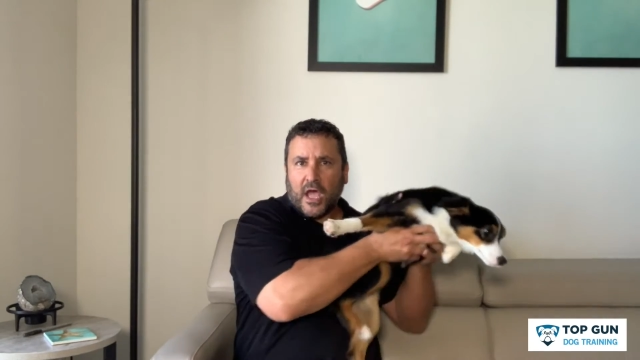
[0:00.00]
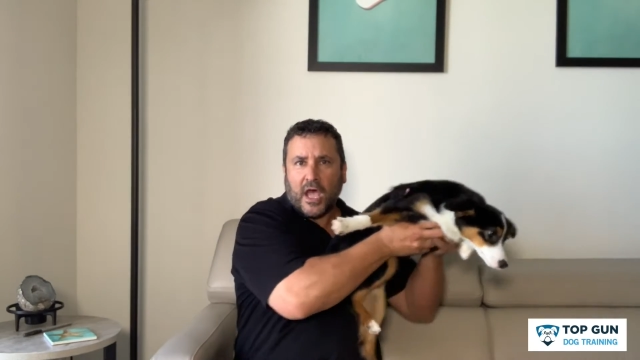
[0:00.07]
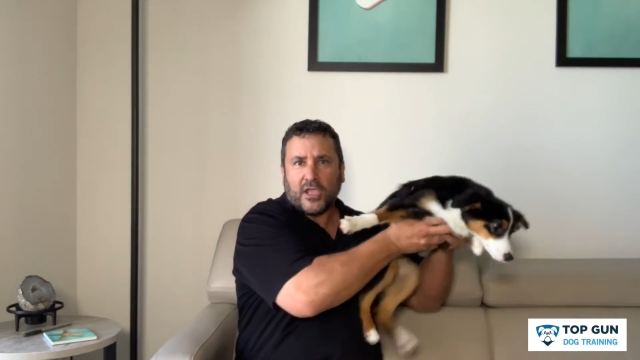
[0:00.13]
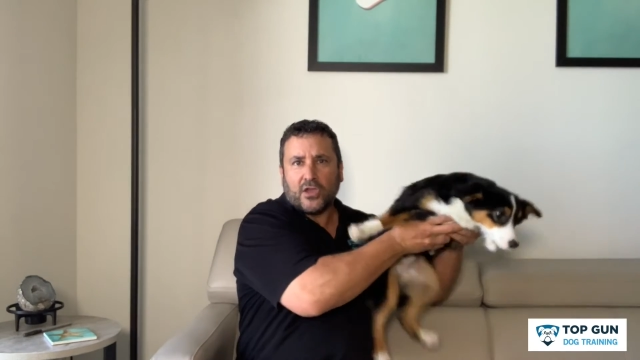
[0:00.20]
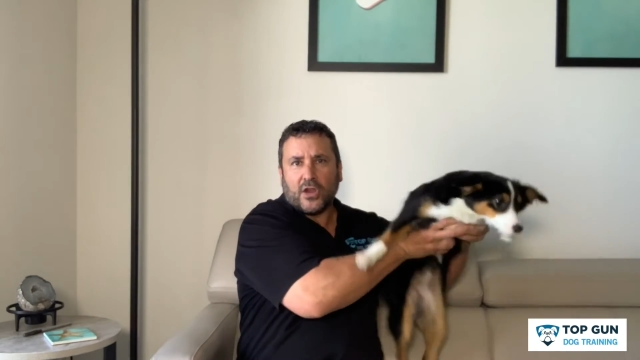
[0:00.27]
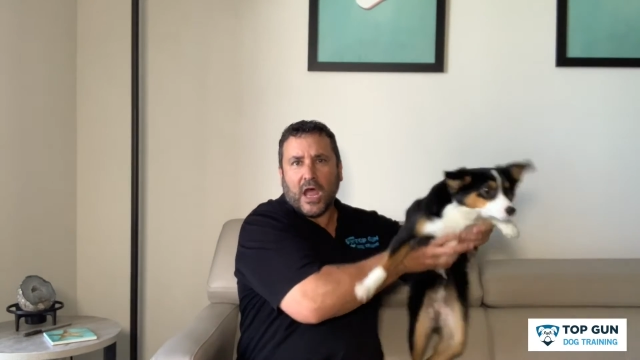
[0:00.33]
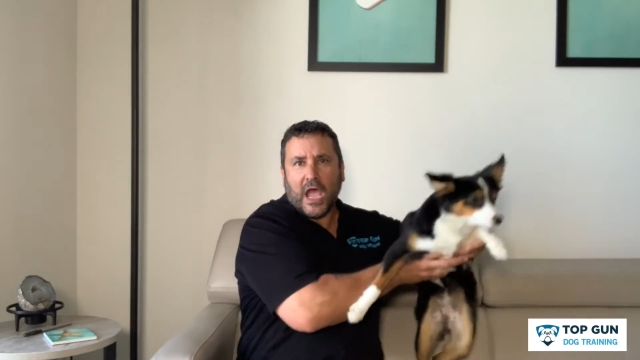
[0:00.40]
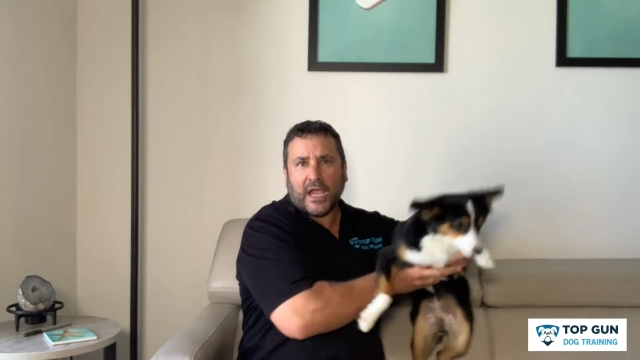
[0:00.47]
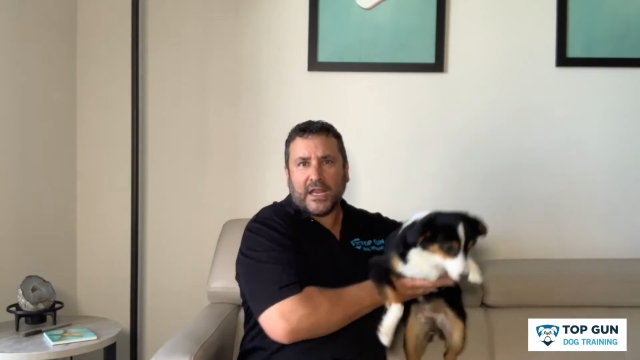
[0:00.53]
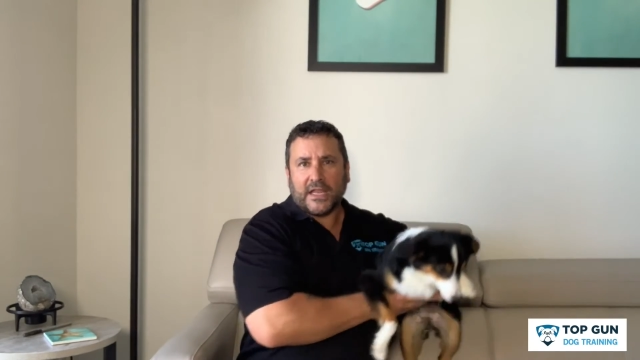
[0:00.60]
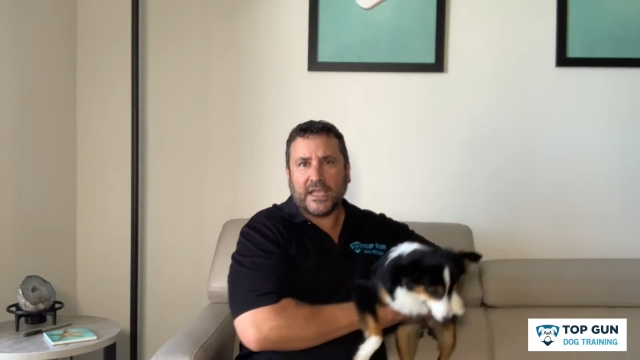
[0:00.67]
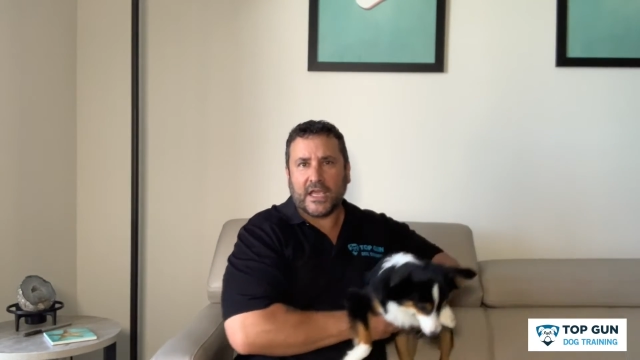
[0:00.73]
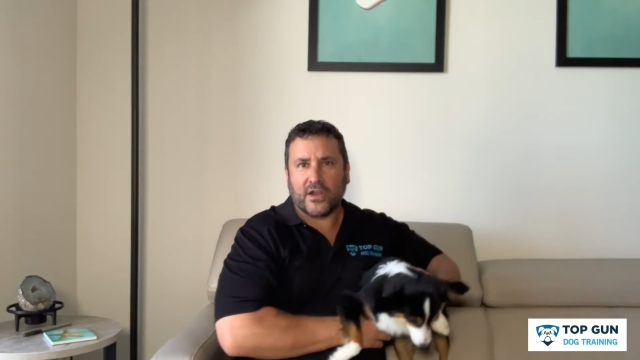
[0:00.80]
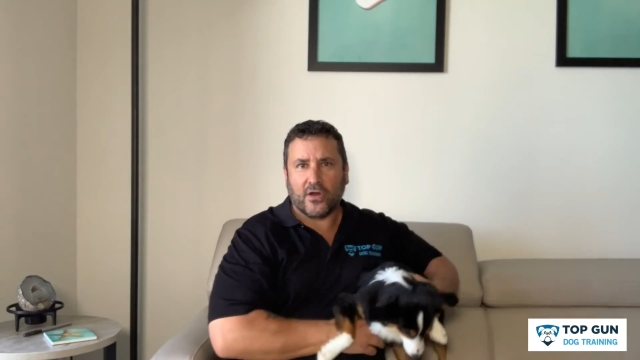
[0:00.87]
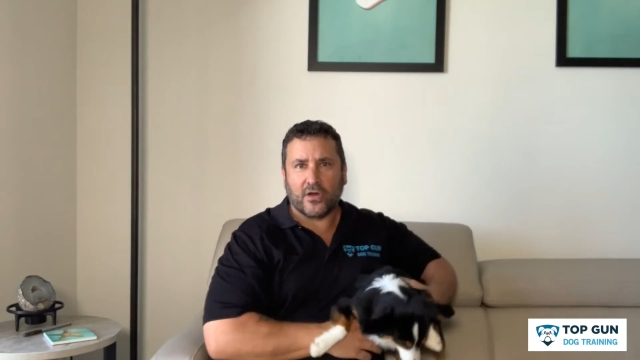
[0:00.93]
You're not going
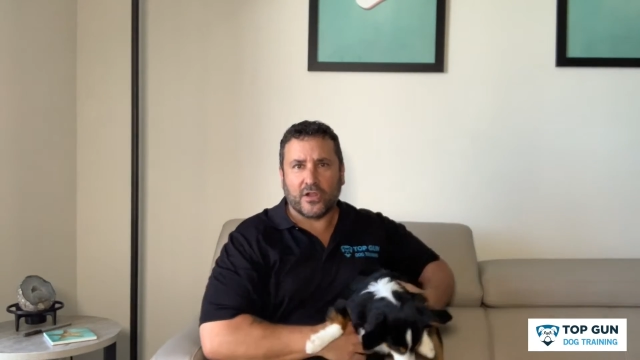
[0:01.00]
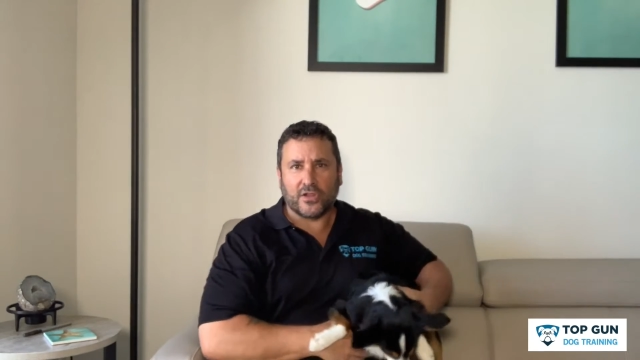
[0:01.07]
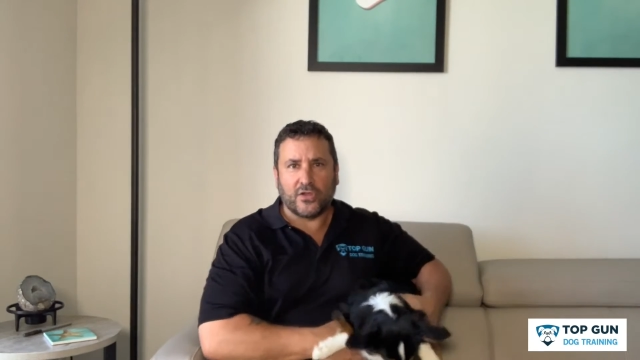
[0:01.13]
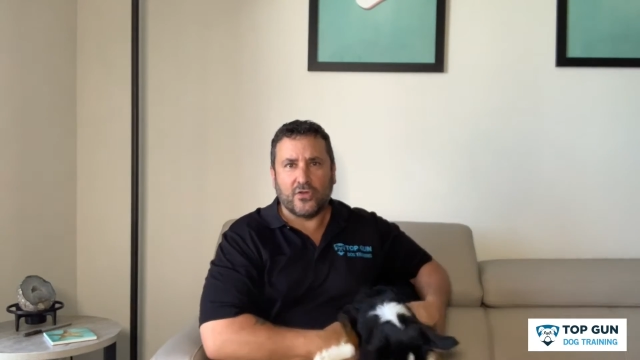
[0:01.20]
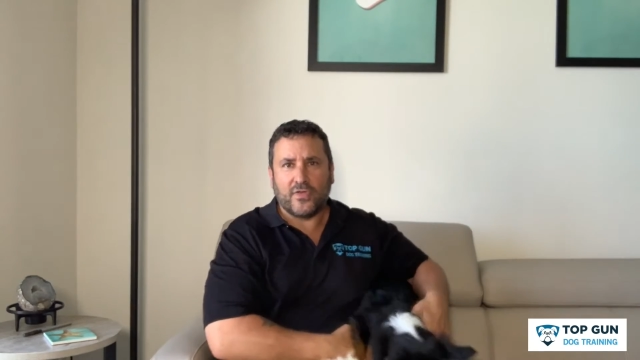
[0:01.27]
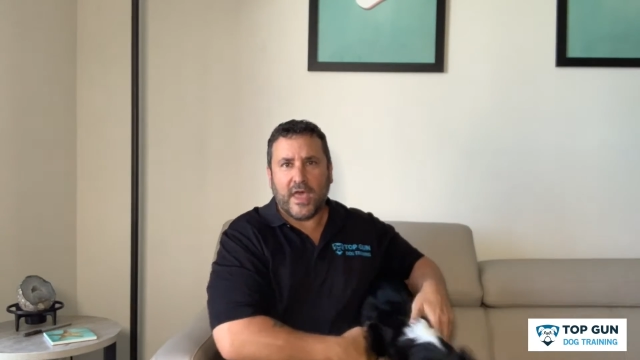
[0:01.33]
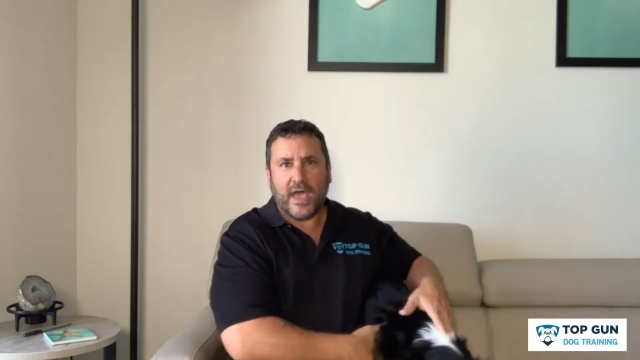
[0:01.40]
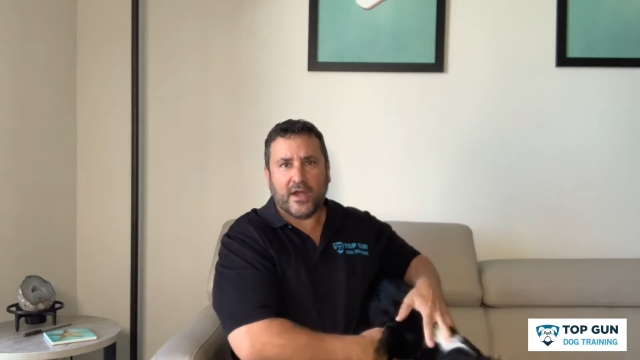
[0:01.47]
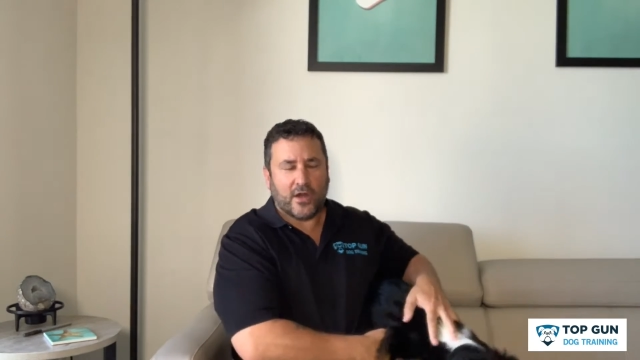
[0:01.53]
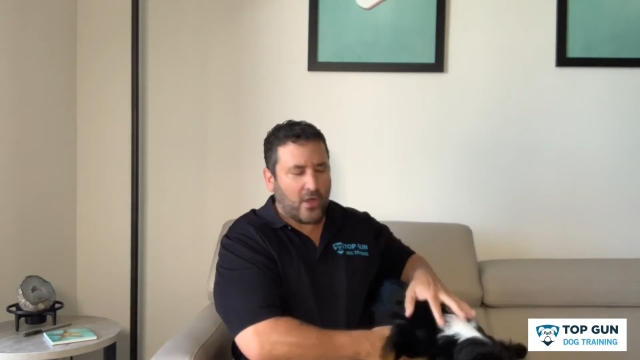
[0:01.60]
to get her to do that